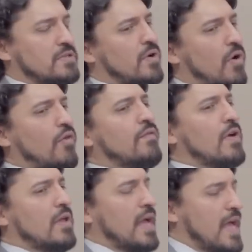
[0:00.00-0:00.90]
So
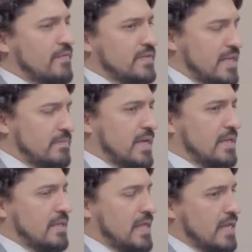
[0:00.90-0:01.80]
overall, I have to admit
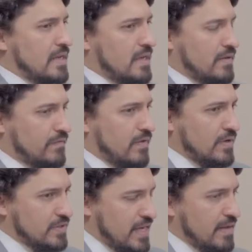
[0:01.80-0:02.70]
that
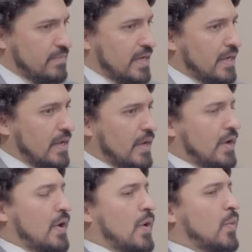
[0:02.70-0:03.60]
Lafarge Zambia,
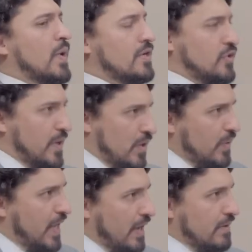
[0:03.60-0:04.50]
we're doing
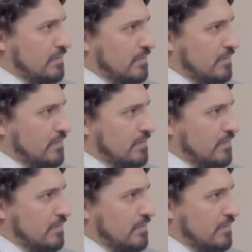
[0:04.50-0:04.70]
okay.